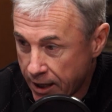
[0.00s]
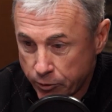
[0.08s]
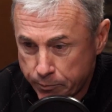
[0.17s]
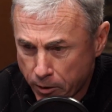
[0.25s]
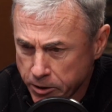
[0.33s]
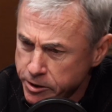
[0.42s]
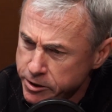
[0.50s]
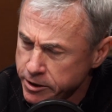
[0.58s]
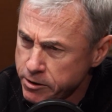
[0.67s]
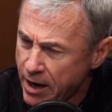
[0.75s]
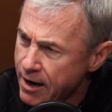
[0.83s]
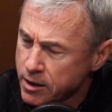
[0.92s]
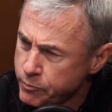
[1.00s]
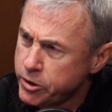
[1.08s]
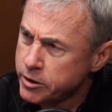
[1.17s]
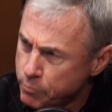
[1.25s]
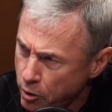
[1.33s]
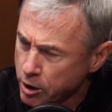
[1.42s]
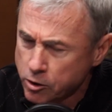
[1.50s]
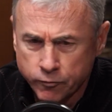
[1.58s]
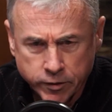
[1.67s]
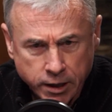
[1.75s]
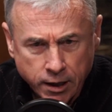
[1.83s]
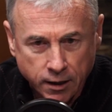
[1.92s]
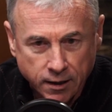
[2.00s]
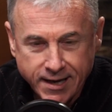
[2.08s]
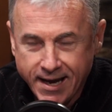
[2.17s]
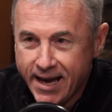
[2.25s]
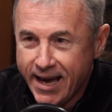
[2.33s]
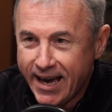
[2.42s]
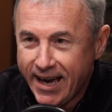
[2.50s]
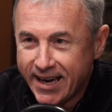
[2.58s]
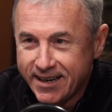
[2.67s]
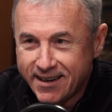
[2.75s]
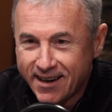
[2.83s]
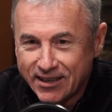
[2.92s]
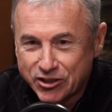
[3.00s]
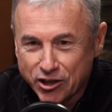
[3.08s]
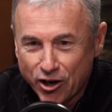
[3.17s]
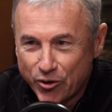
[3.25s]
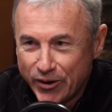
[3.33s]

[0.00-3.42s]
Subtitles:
would park, she said, no, how come you didn't park over there? And so